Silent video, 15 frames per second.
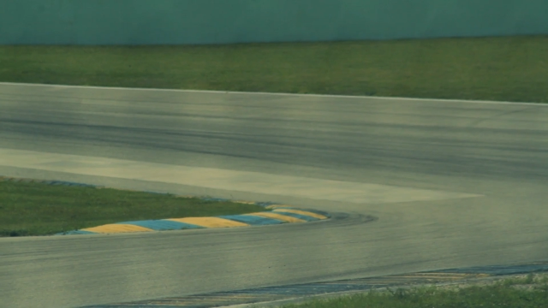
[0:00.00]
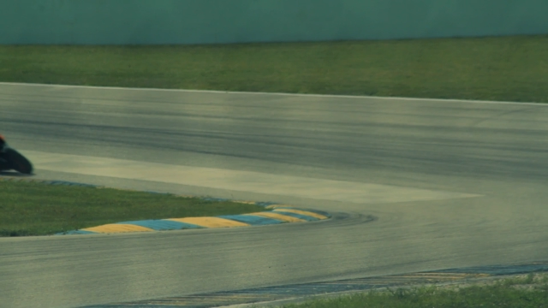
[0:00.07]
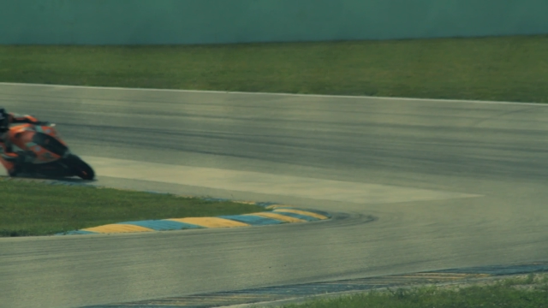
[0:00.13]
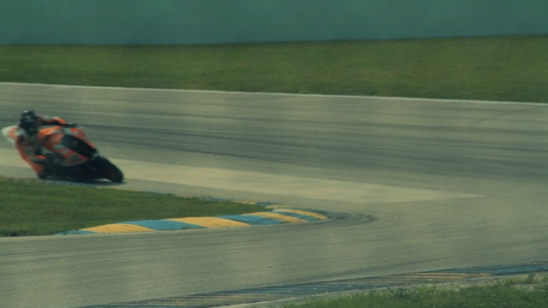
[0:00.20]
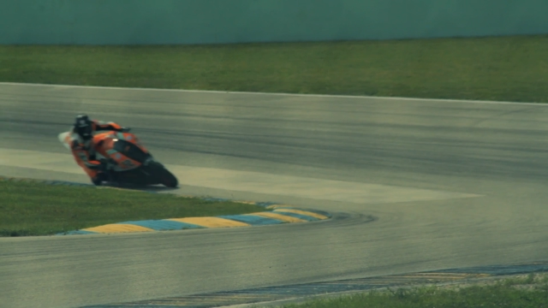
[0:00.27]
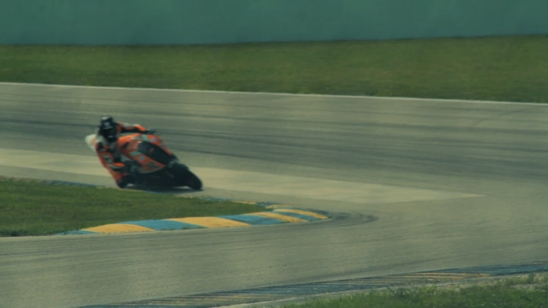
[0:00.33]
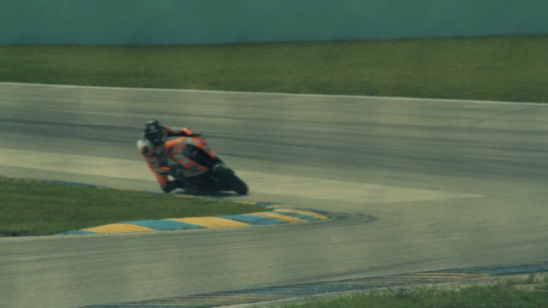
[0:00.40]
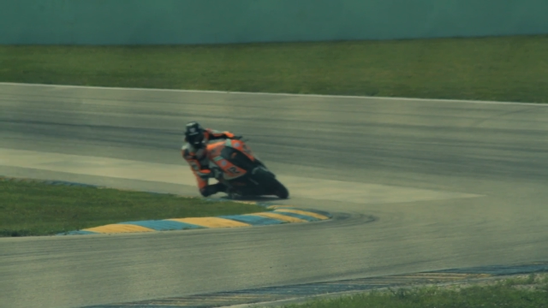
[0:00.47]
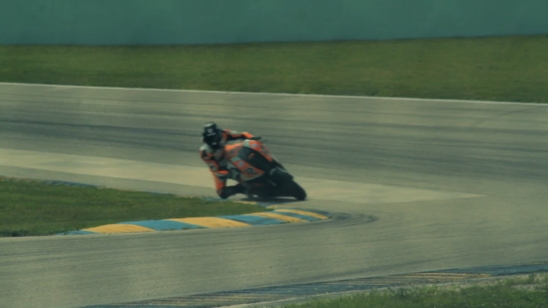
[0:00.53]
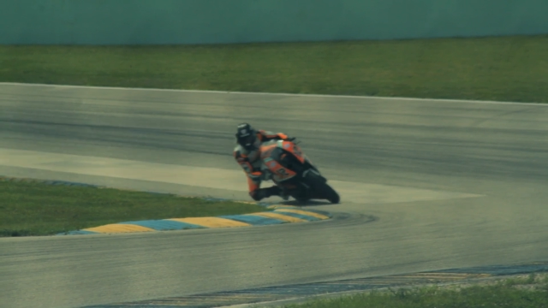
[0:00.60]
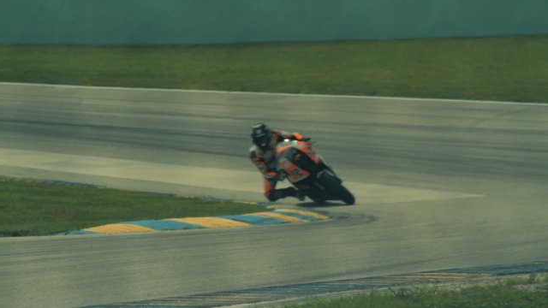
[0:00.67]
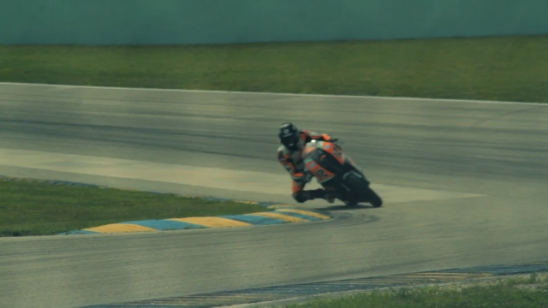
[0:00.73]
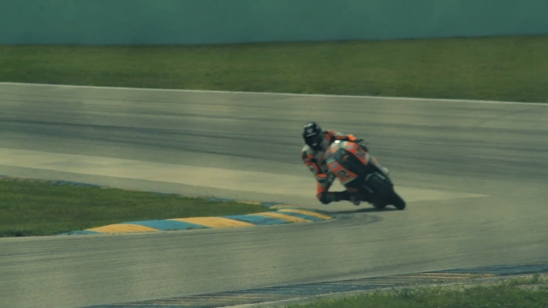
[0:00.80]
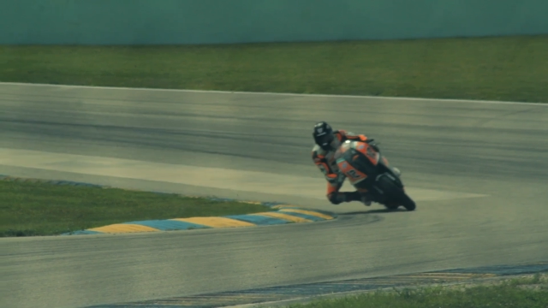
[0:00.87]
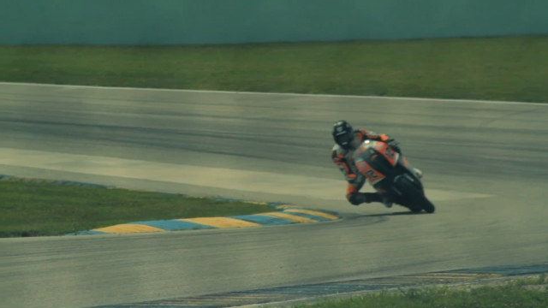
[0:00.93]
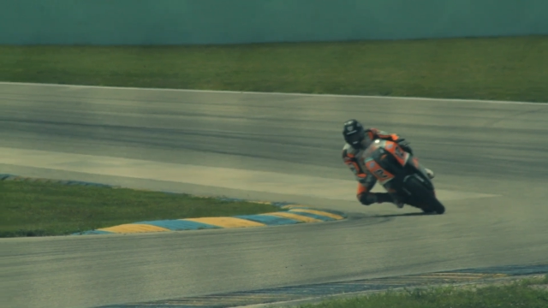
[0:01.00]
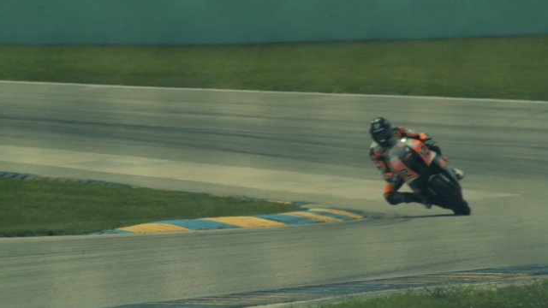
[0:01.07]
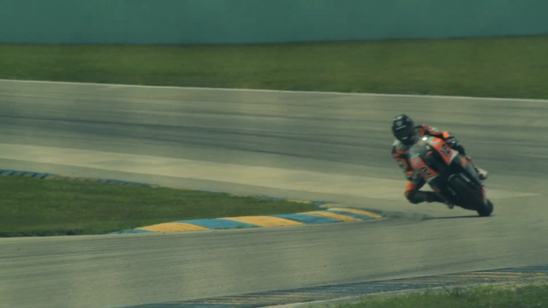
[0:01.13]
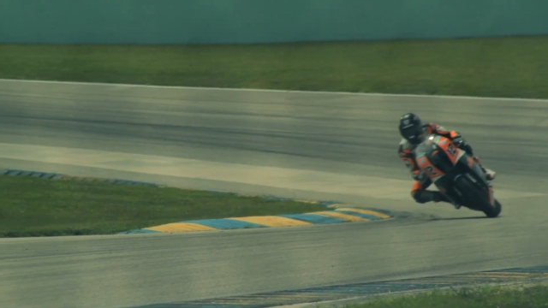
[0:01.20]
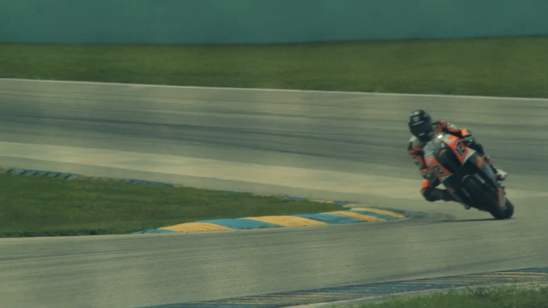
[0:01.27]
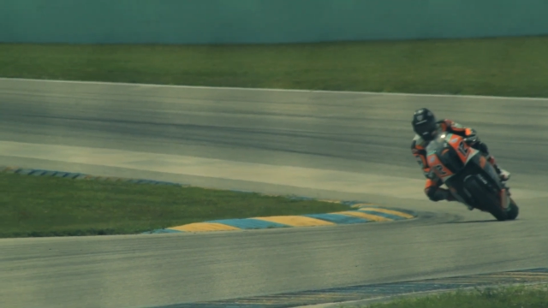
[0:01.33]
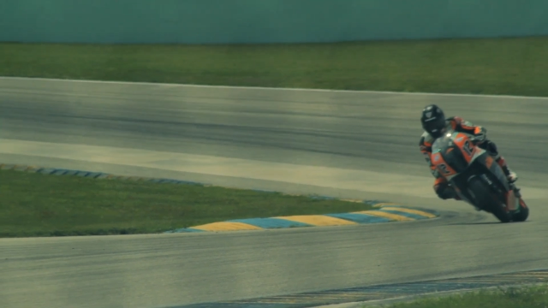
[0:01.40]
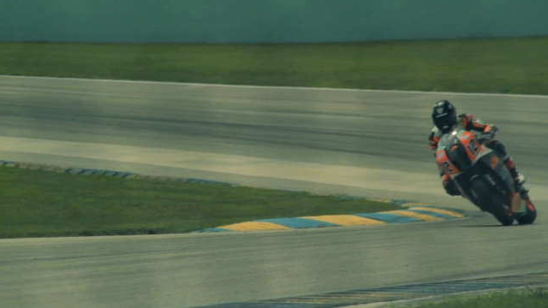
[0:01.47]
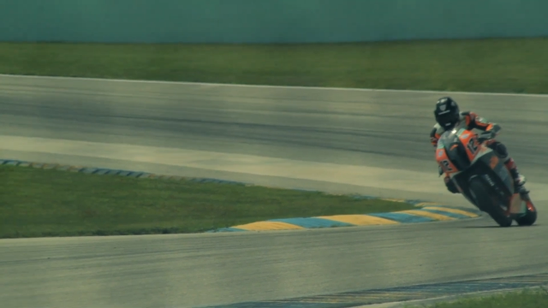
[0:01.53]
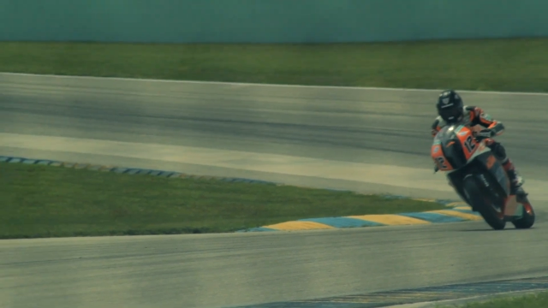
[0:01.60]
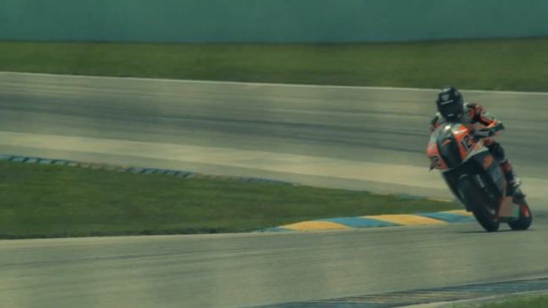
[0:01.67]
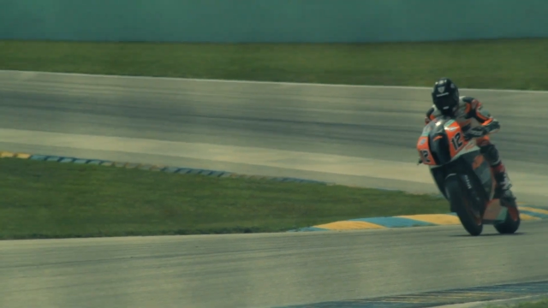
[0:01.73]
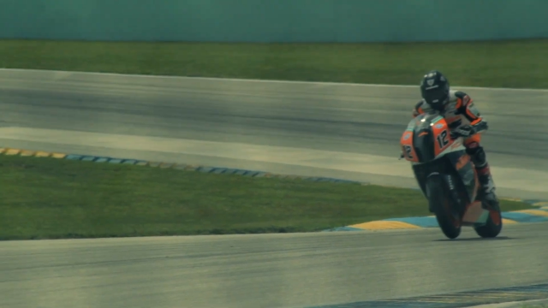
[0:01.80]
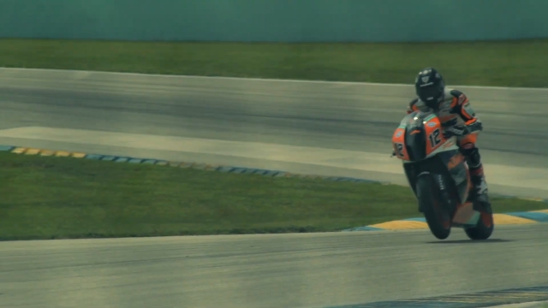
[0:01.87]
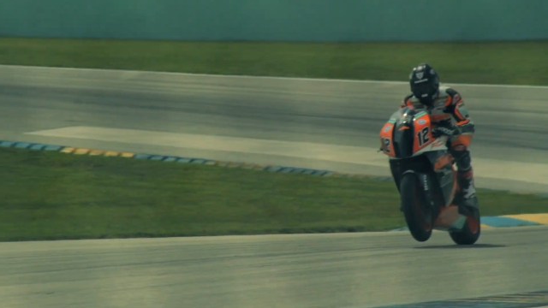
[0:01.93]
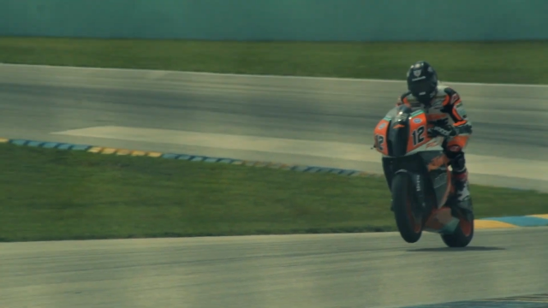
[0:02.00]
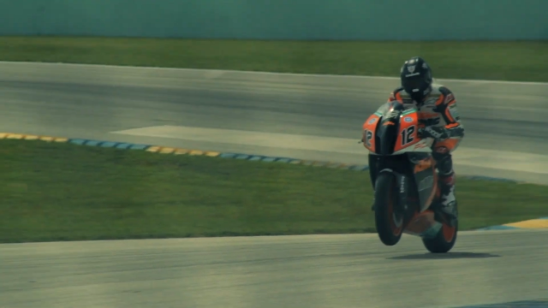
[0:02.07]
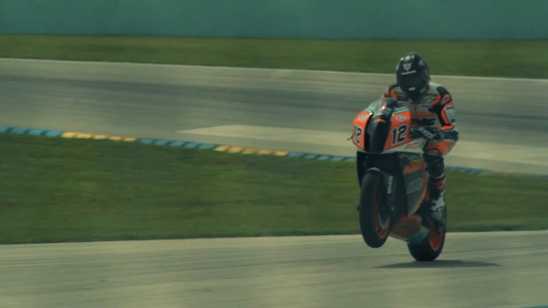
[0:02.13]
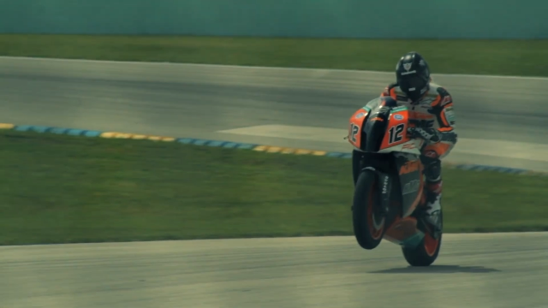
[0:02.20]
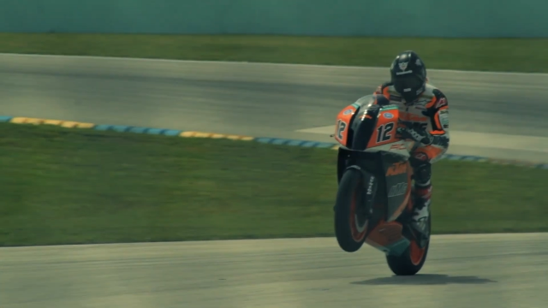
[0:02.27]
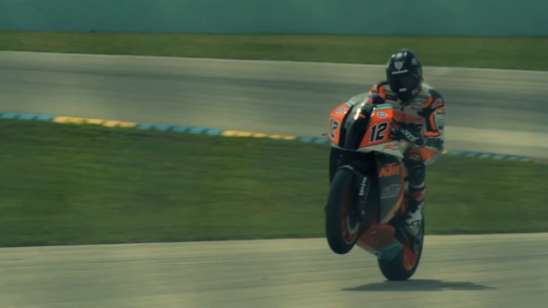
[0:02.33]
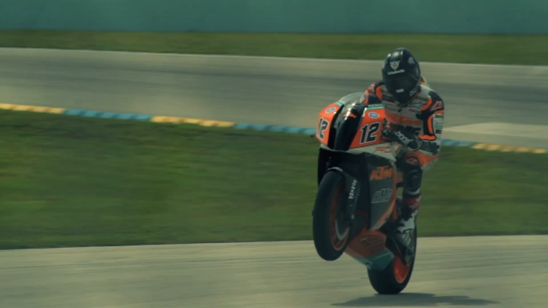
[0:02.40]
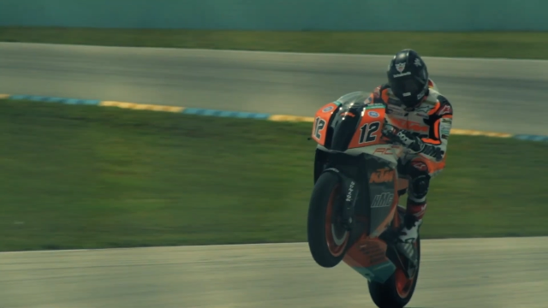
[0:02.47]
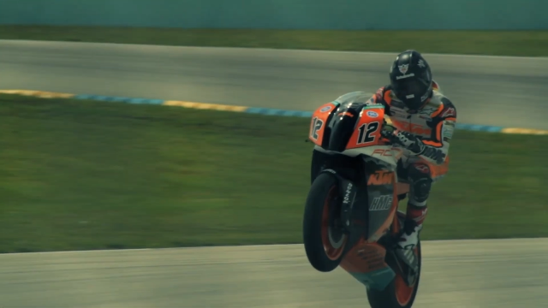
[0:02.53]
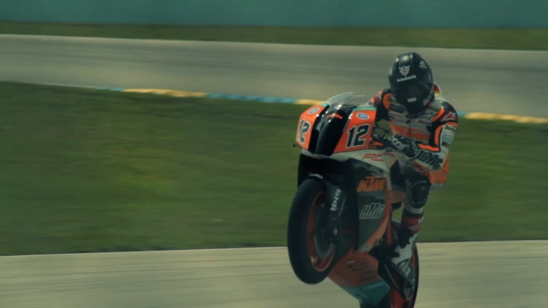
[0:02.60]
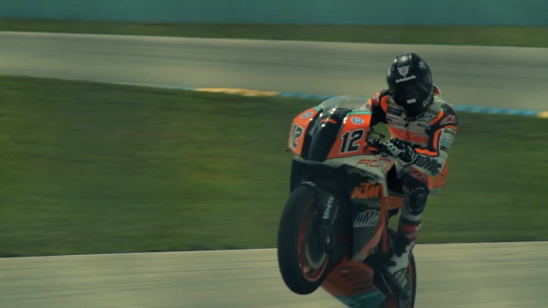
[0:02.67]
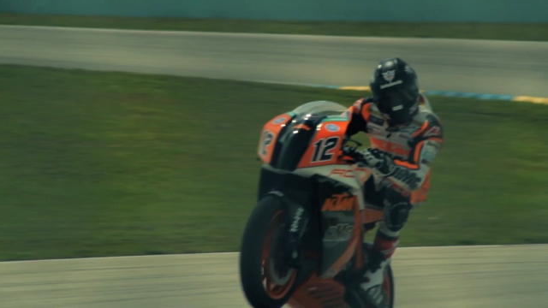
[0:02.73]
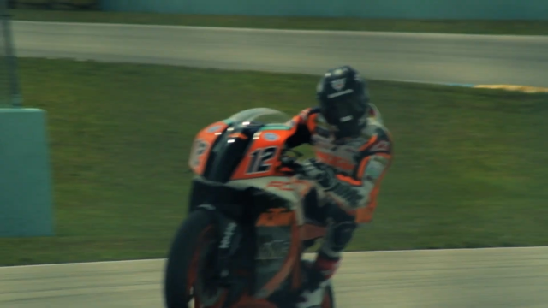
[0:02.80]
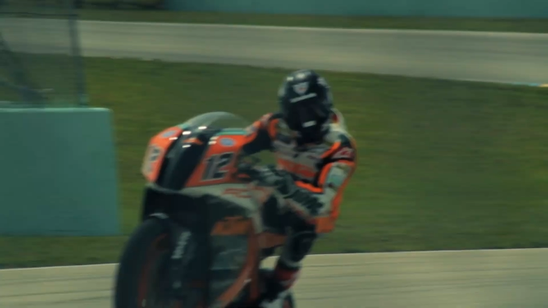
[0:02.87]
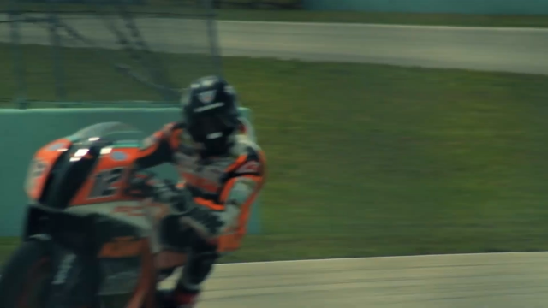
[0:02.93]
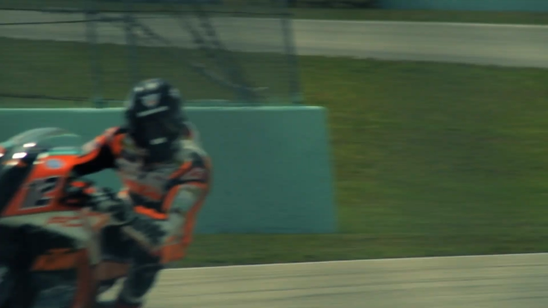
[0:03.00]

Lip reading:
Nobody's mouth can be seen.